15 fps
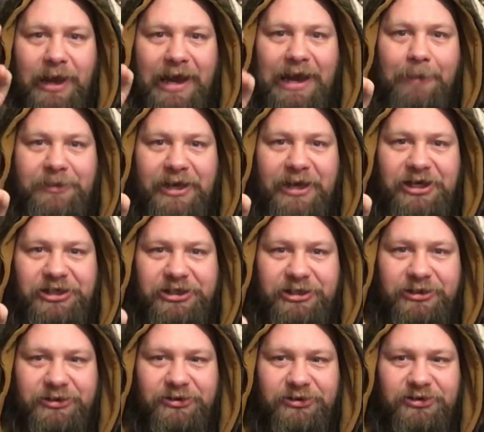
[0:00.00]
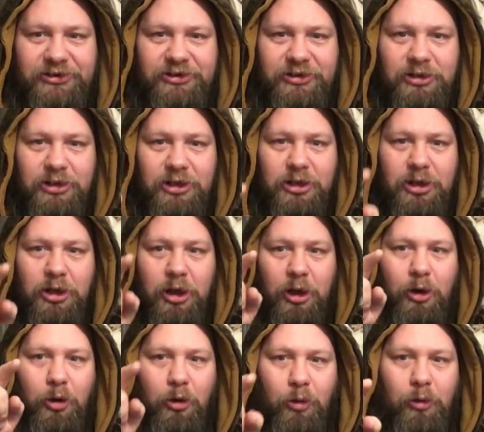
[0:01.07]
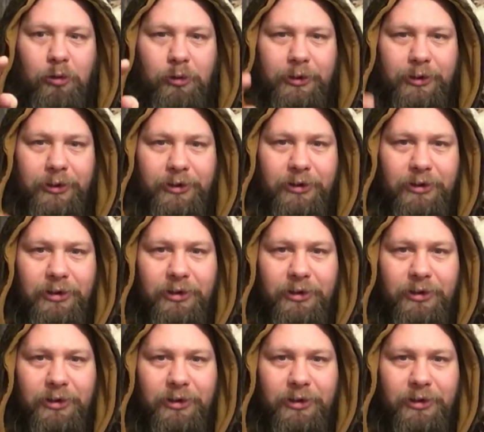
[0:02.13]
adaptations are horrid,